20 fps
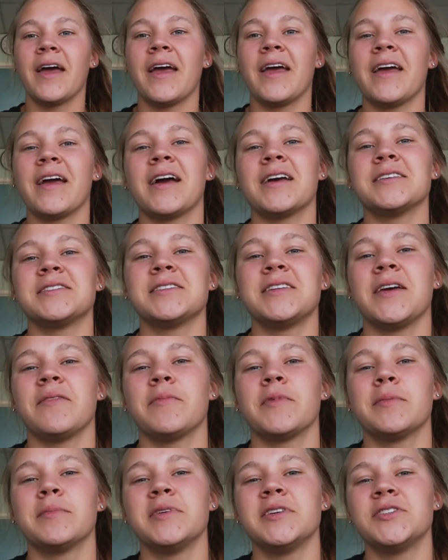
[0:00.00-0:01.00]
Hey guys, today I'm
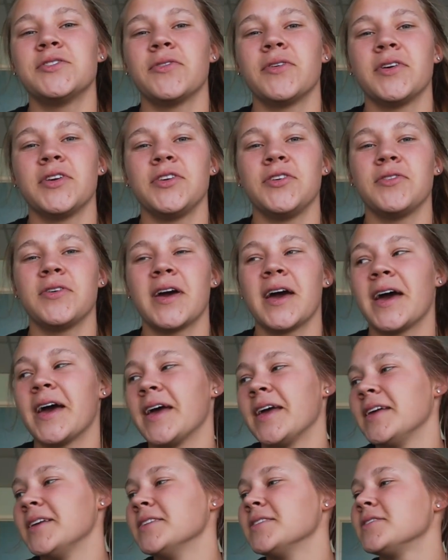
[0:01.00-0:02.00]
going to be showing you
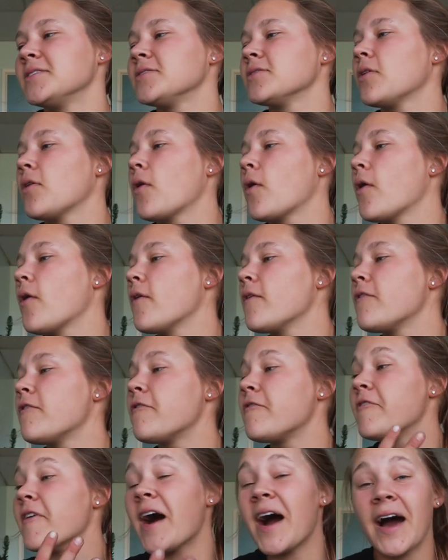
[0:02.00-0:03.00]
guys
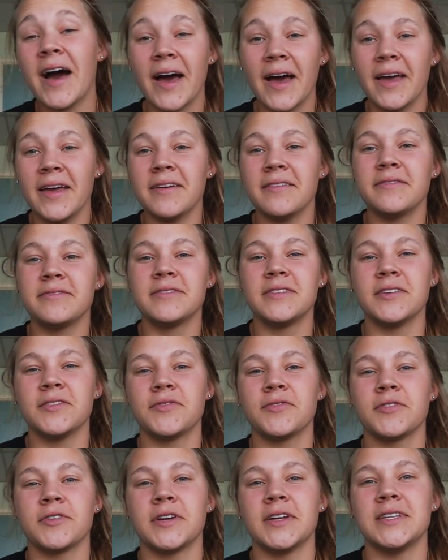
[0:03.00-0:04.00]
five
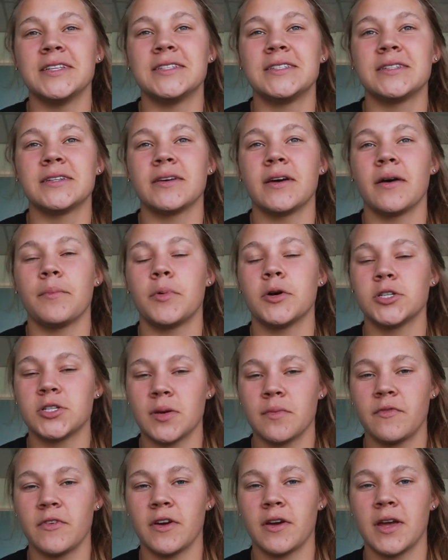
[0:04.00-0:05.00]
different
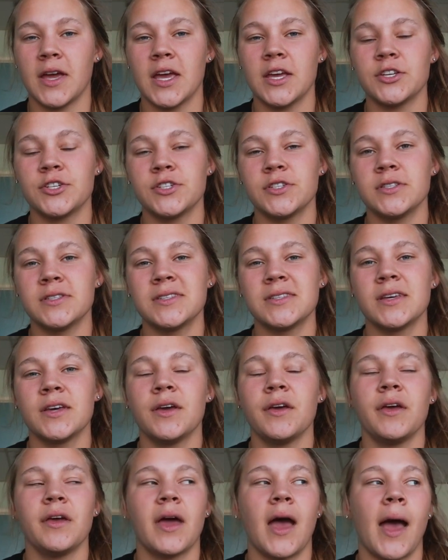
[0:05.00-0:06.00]
push-up variations.
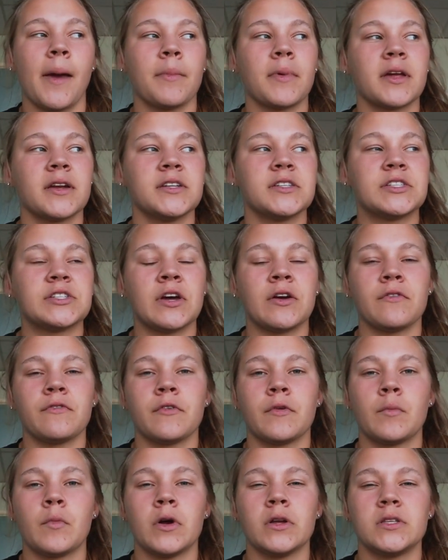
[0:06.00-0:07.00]
I'm going to start
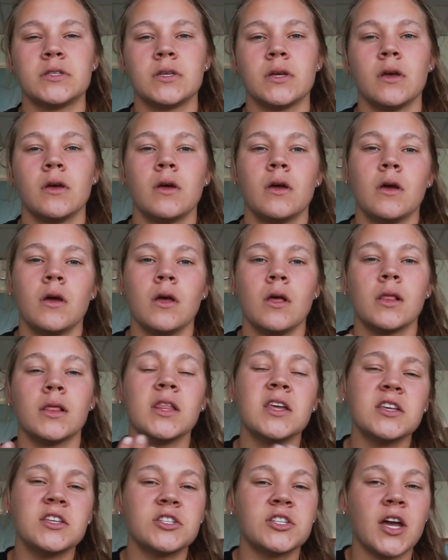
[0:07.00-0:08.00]
from what's
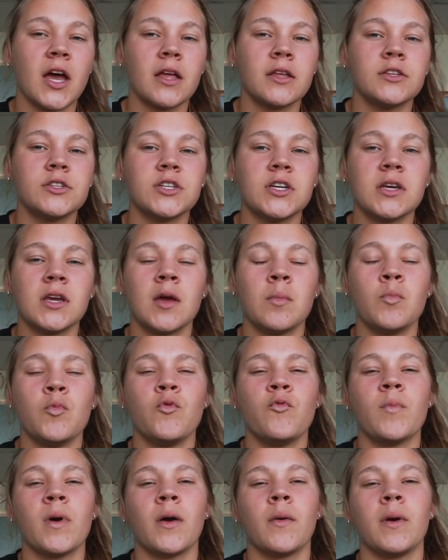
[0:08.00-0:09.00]
least challenging and
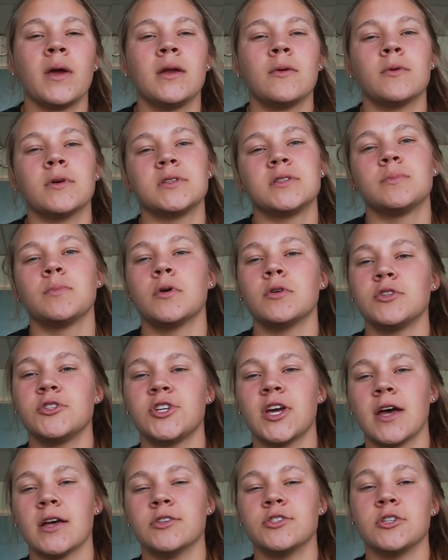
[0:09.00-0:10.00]
move my way to what's most
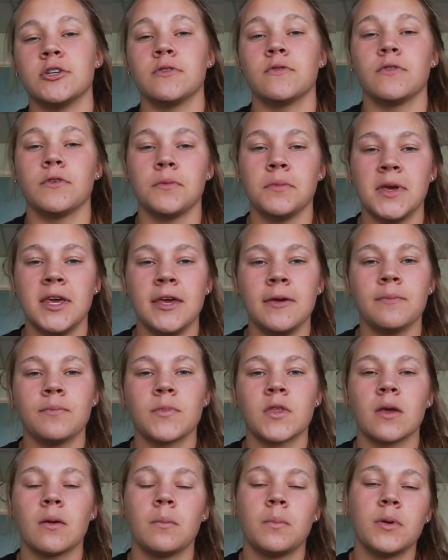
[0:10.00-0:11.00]
challenging for me.
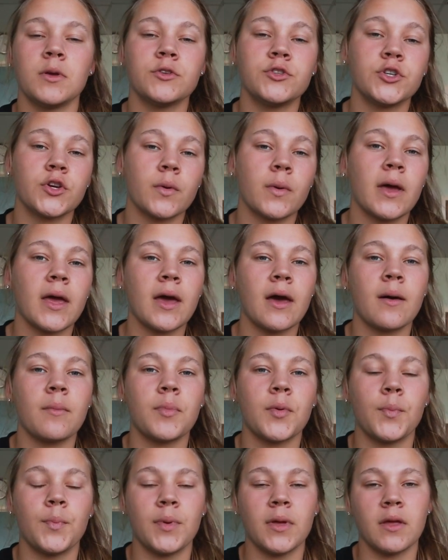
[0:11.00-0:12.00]
Build your way
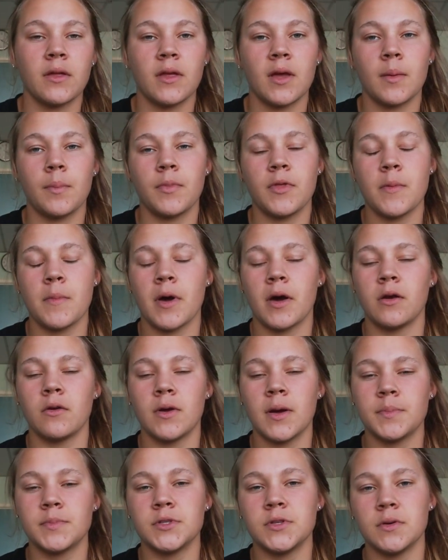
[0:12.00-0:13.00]
up, build up the amount
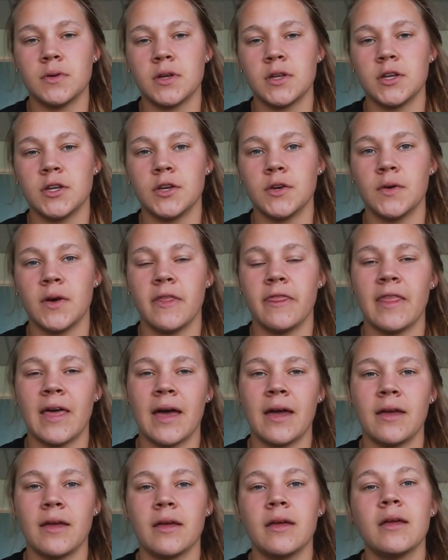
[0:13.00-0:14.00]
of reps you can do, and
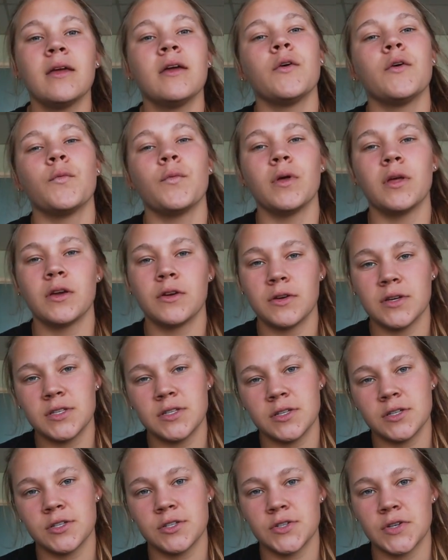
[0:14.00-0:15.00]
that will
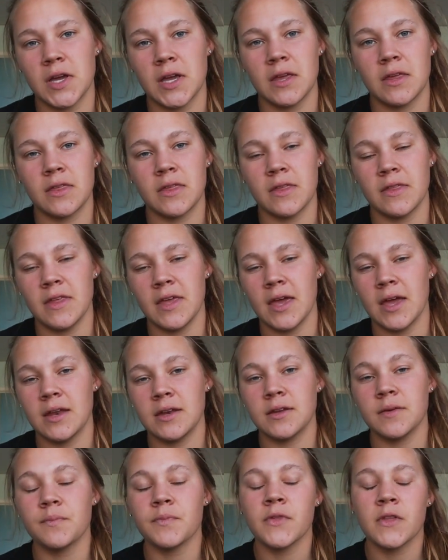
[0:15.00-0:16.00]
increase your strength in the
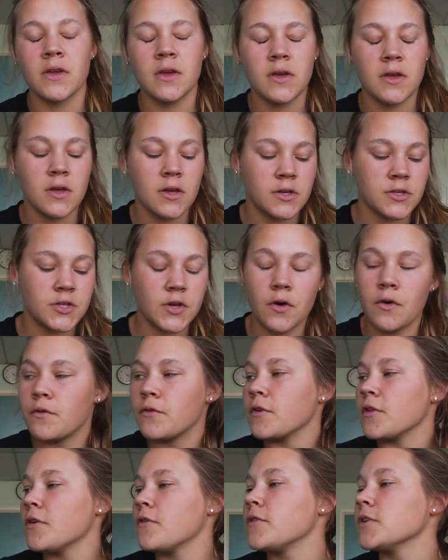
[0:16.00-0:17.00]
end. So
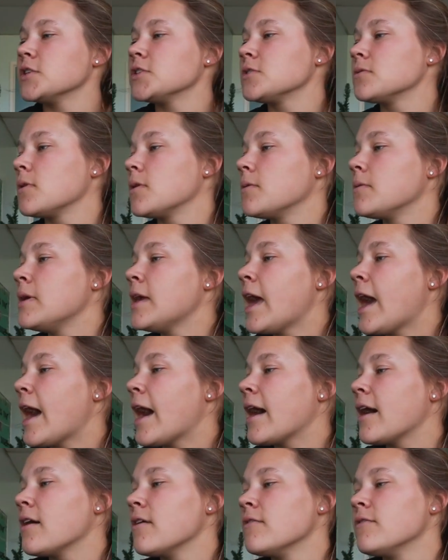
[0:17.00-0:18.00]
for the first one we
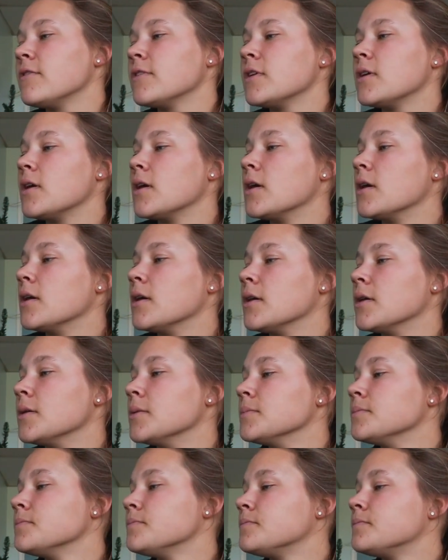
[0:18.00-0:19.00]
have, um,